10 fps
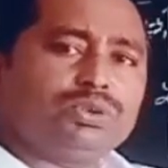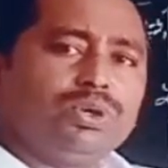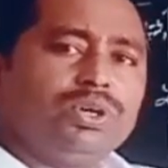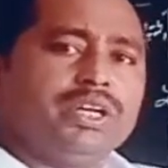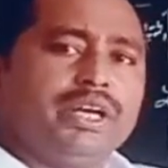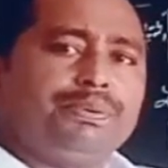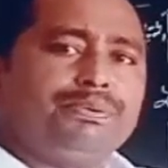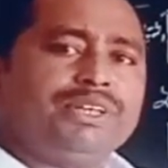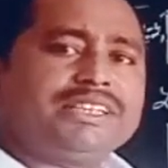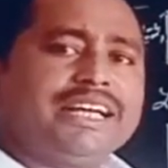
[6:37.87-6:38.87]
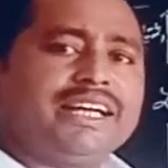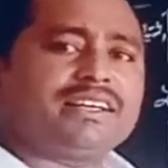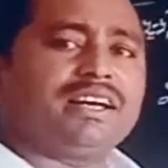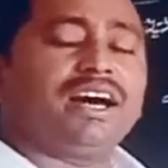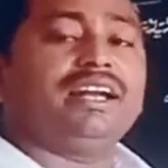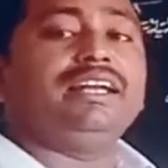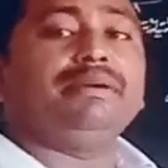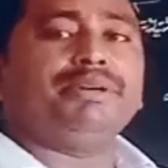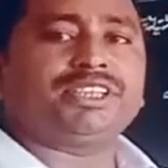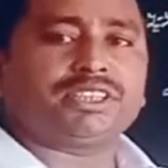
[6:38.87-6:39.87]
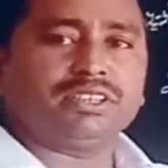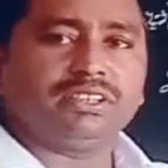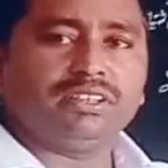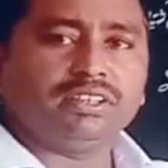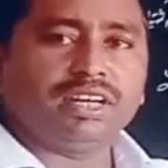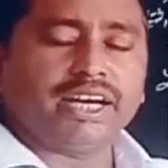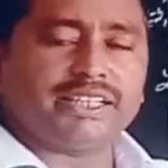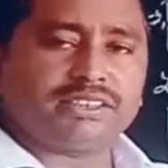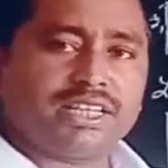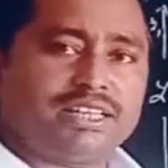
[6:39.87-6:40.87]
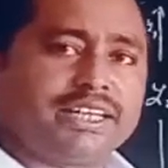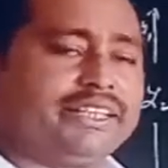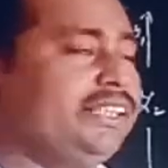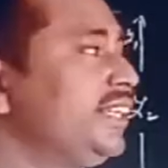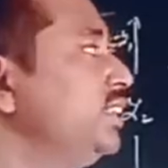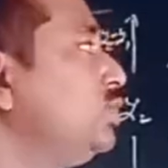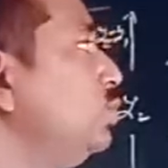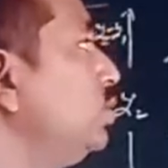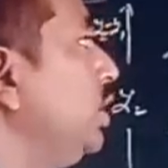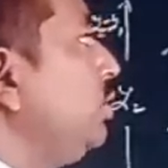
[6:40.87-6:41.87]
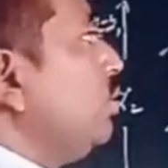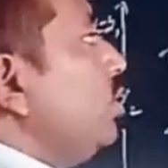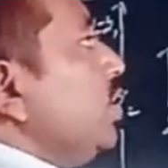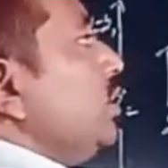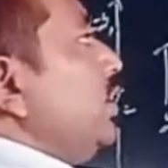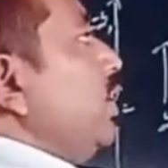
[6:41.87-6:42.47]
So if we take a limit as delta t tends to 0,